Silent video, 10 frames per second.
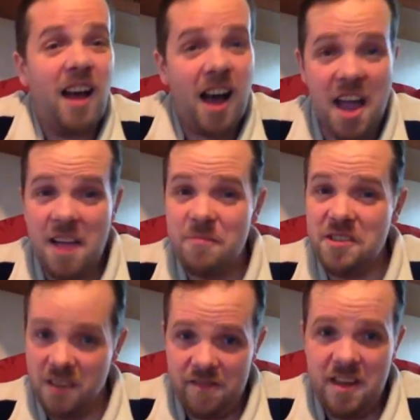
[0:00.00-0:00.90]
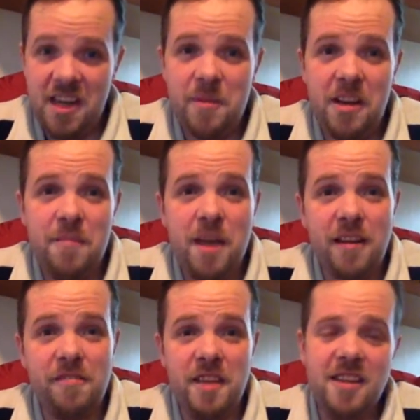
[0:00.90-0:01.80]
I am Snuffanybody
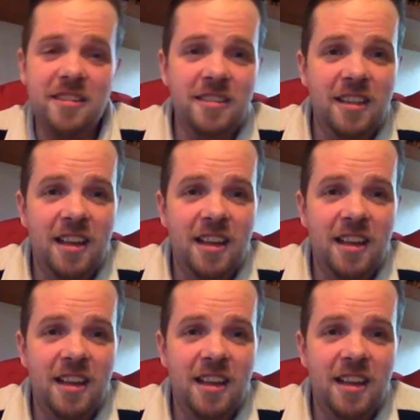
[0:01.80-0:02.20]
MacFeagle,